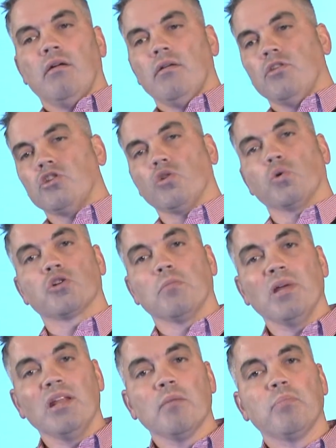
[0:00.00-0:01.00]
Social
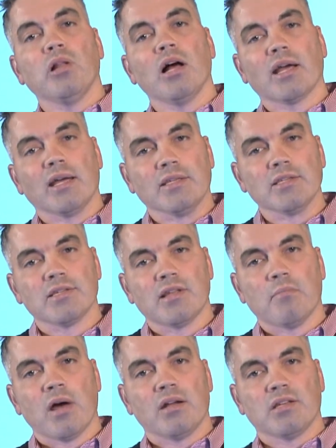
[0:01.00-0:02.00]
media plugins that
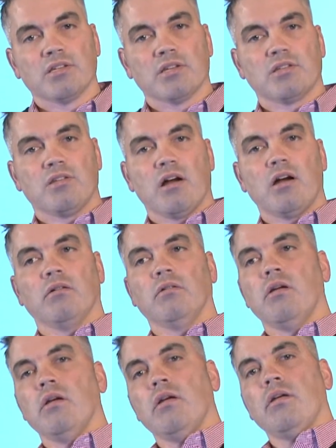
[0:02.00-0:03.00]
might exist there.
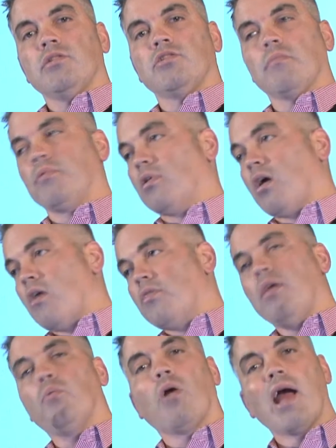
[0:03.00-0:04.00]
Something on
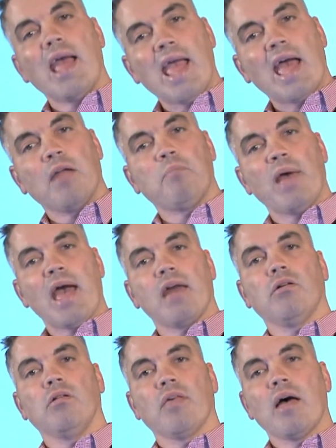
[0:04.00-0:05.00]
the right-hand
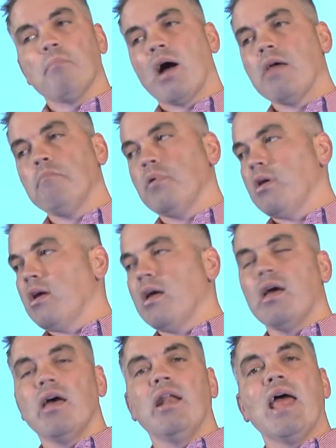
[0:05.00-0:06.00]
panel that might be
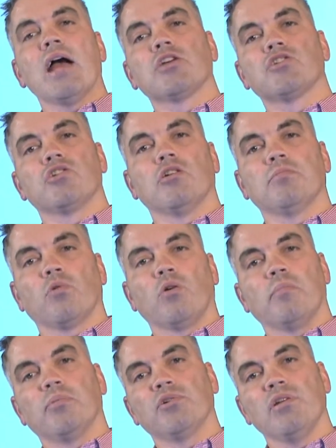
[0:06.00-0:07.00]
an excerpt or a
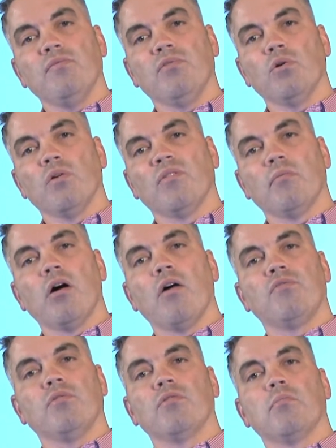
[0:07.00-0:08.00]
preview
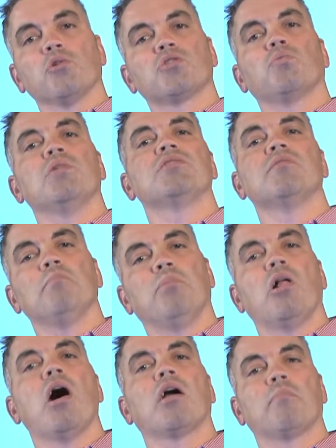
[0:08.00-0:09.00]
of the most recent
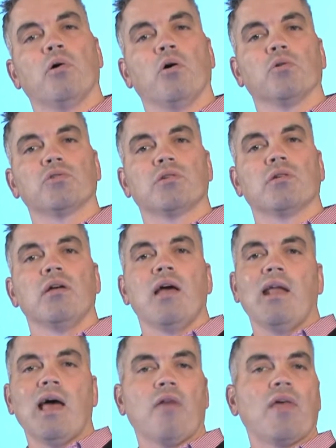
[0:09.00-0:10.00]
blog post
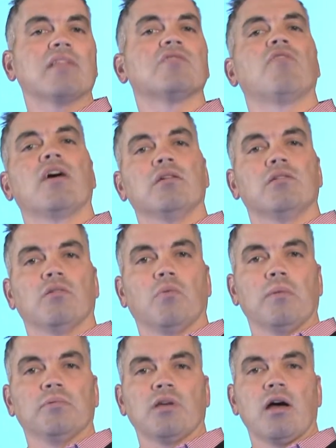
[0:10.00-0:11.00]
and how that's fed into the
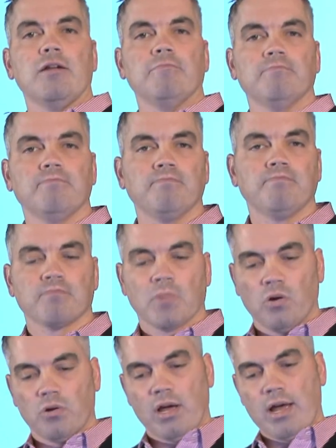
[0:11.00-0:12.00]
website.
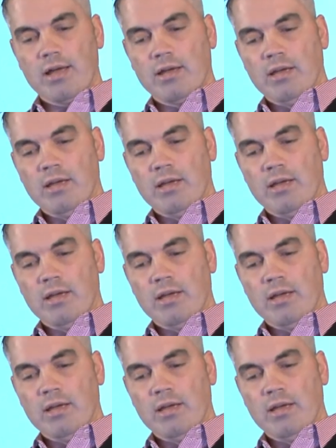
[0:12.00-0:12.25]
Okay?